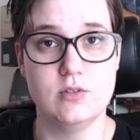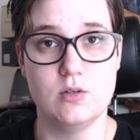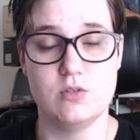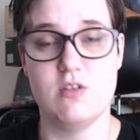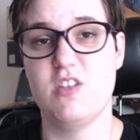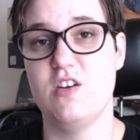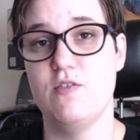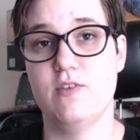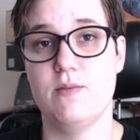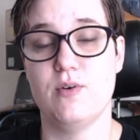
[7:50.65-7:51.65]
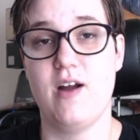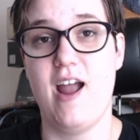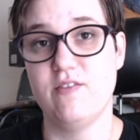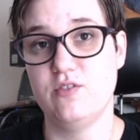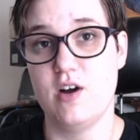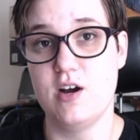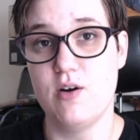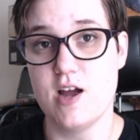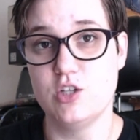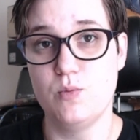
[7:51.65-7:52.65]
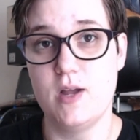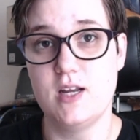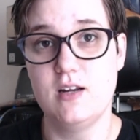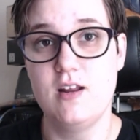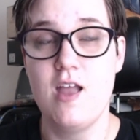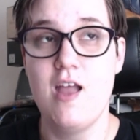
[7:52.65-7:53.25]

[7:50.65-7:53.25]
so it was the November after I graduated.